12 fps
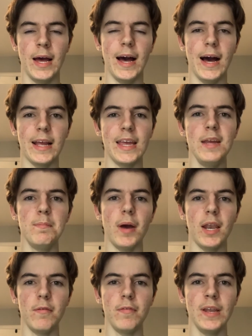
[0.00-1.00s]
A key
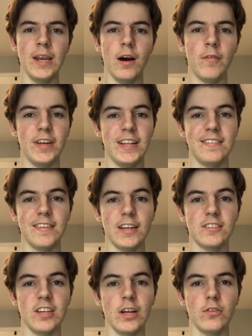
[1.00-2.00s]
benefit of insect
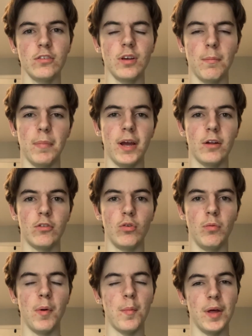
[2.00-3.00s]
cells compared to
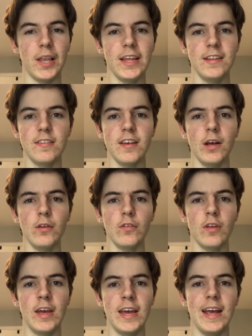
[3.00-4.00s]
mammalian cells
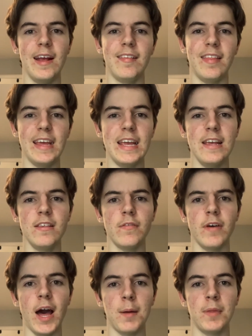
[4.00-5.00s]
is the ease of
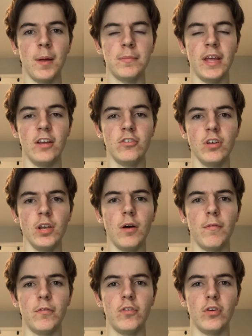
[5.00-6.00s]
adaptation of
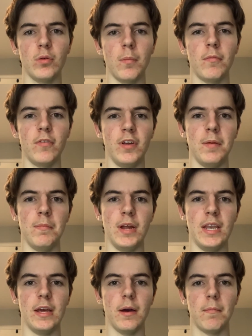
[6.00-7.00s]
serum-free
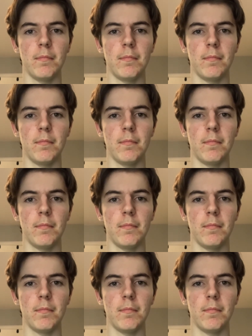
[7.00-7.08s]
media.